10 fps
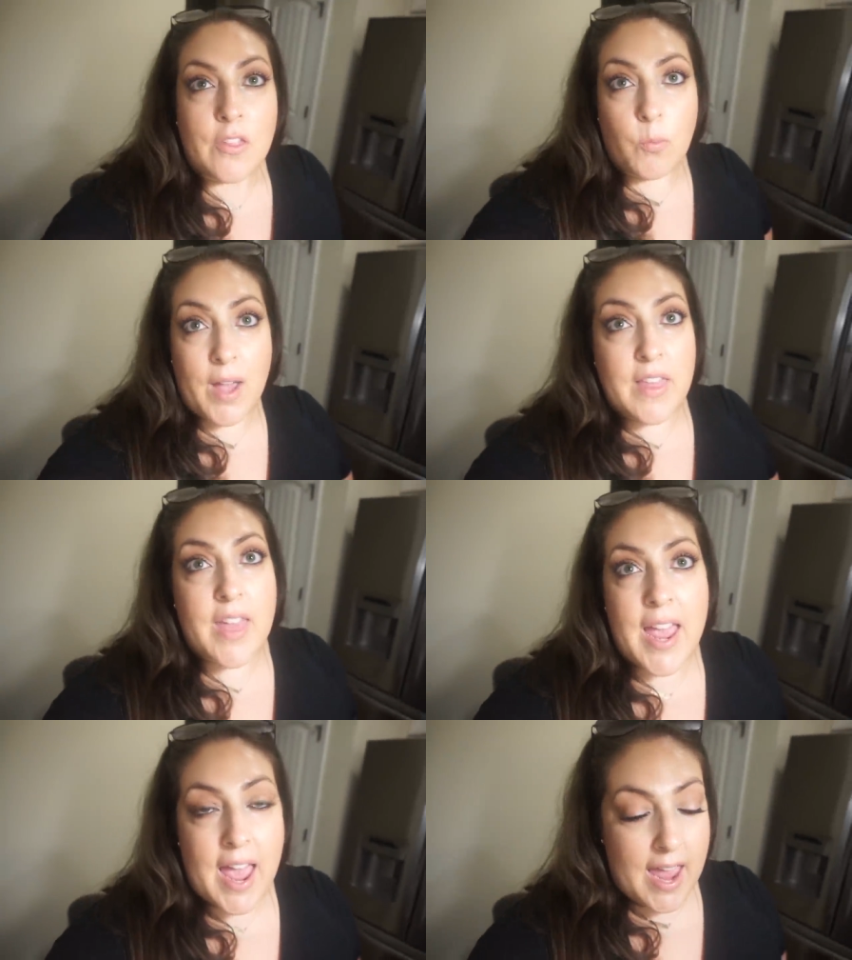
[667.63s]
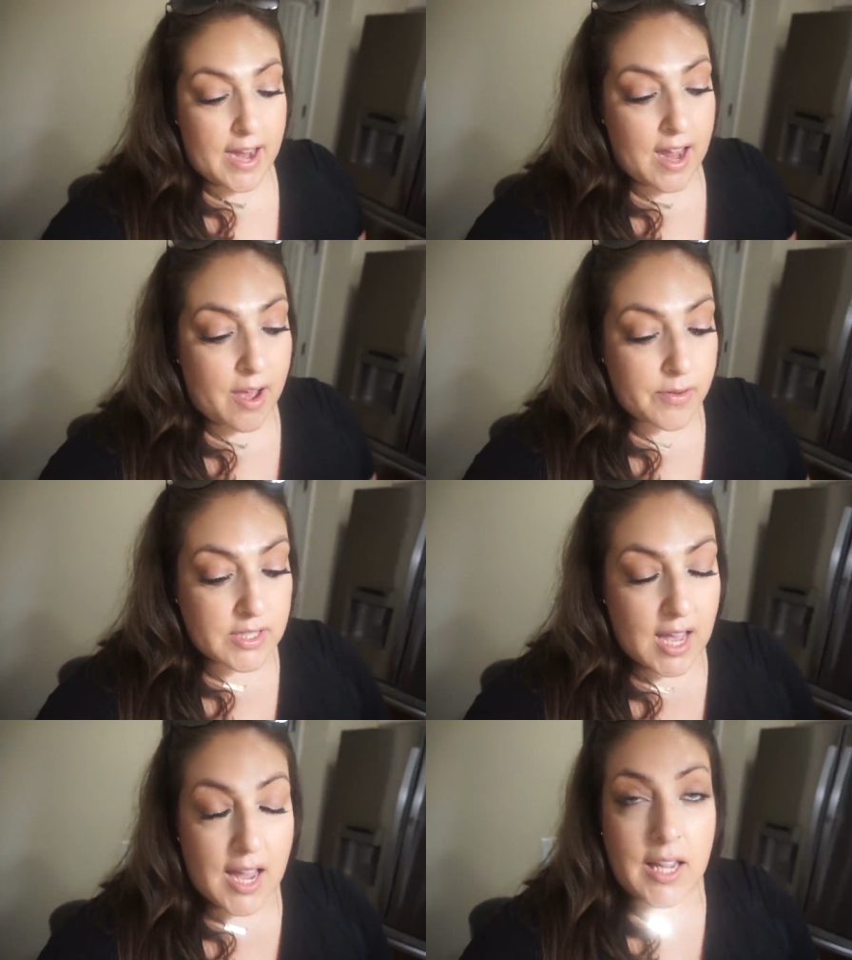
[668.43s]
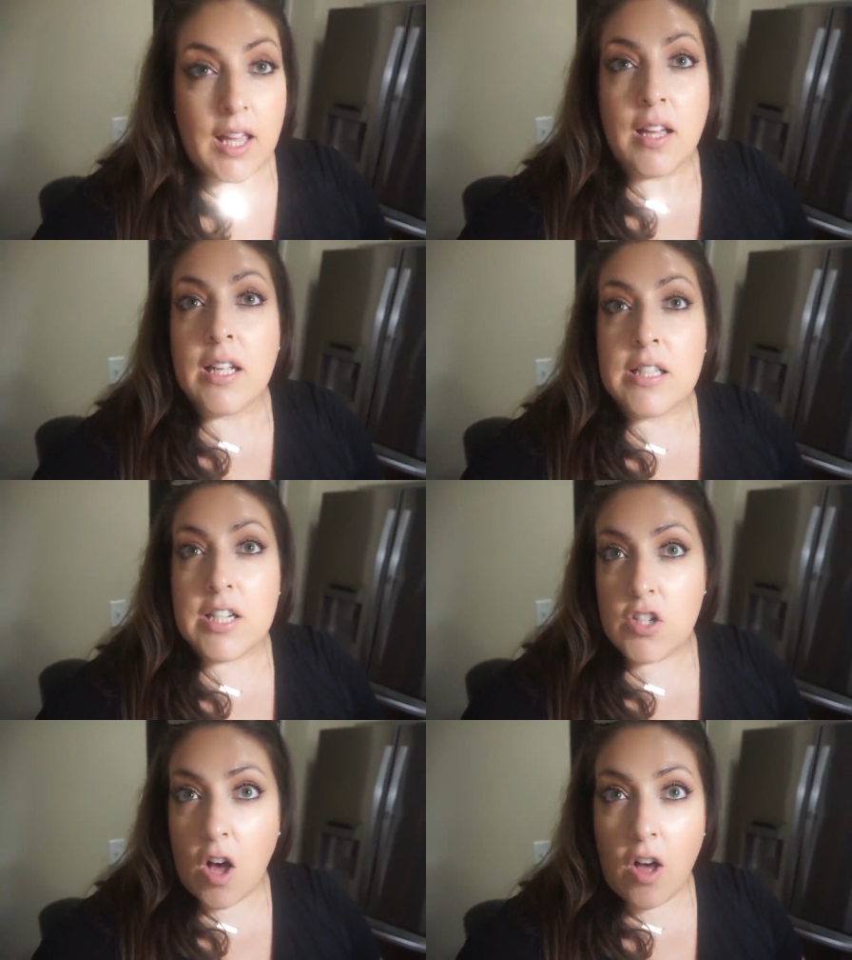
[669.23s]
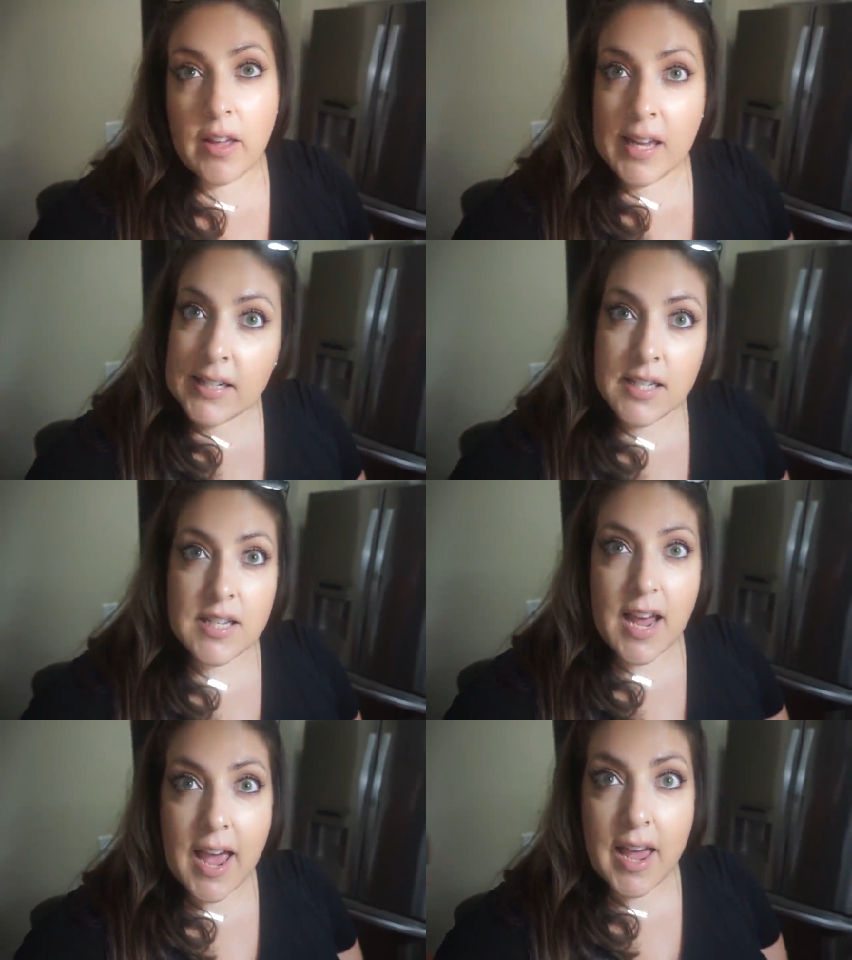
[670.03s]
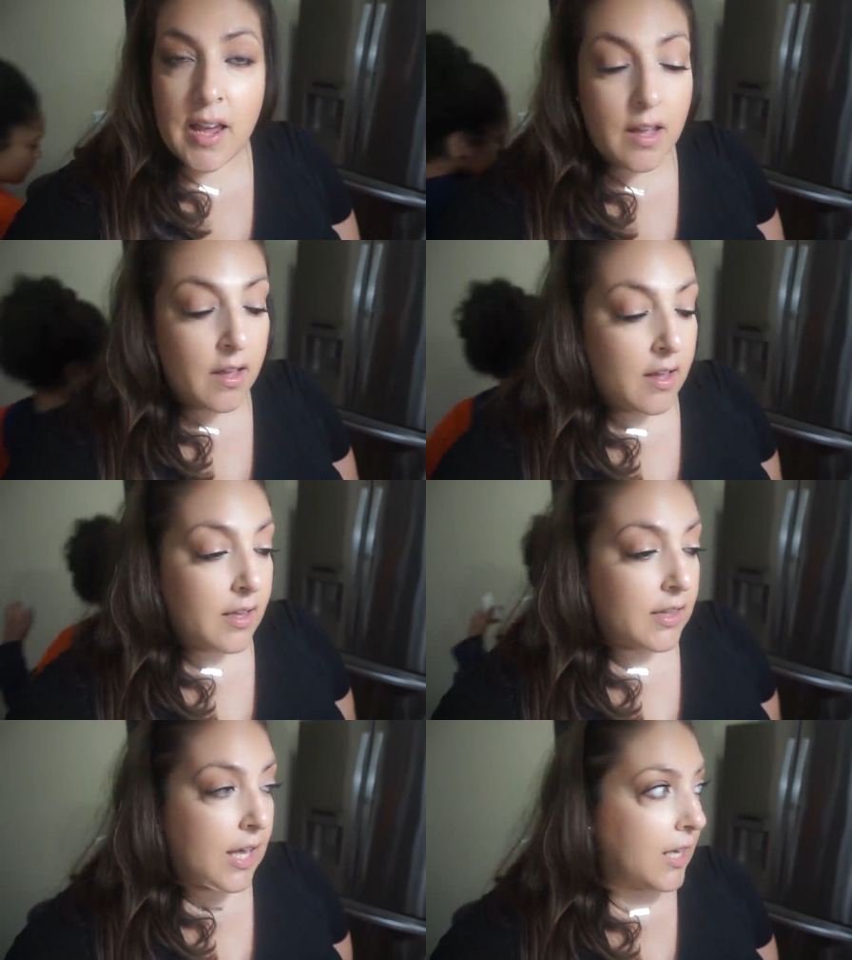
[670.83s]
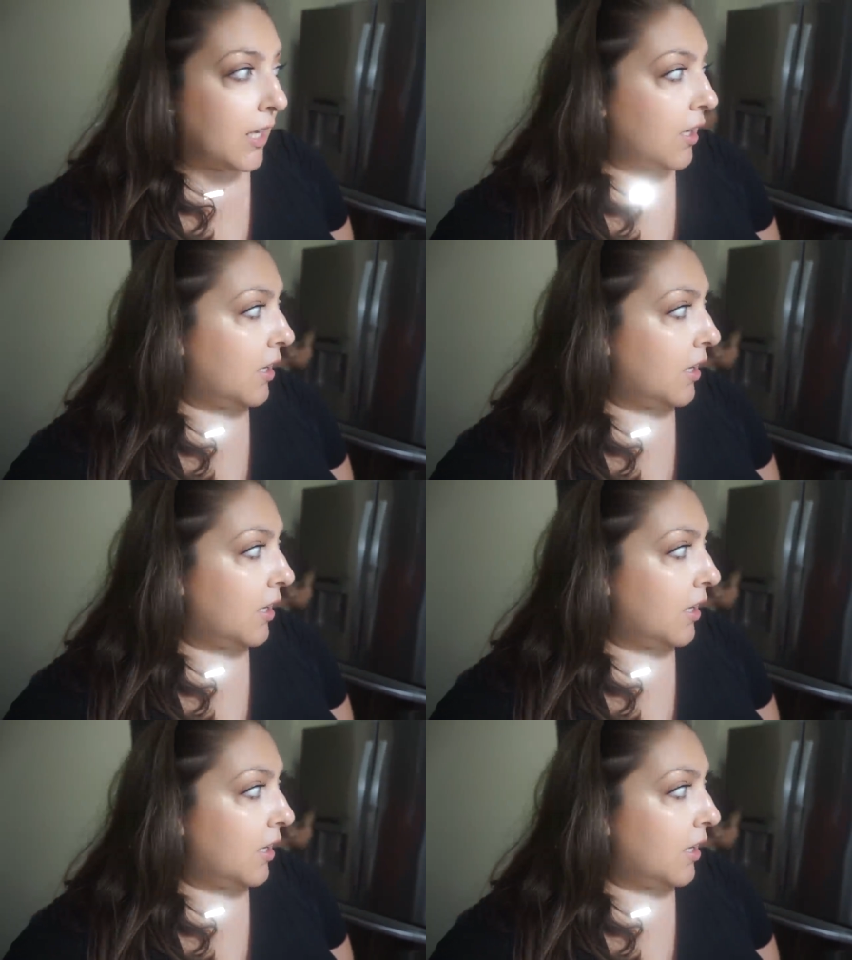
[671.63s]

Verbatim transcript: the way they ate I was like did y'all eat today like